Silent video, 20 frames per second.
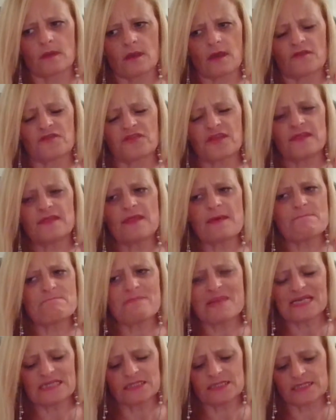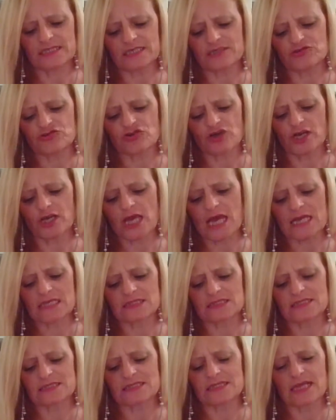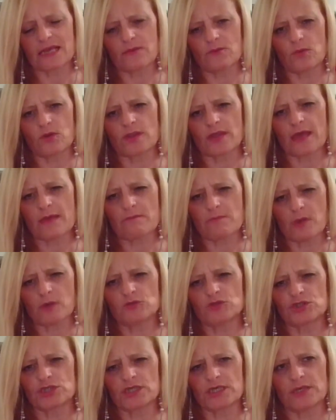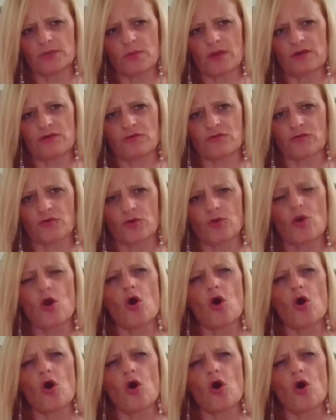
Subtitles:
I think they're mentally trying to understand what they emotionally went through,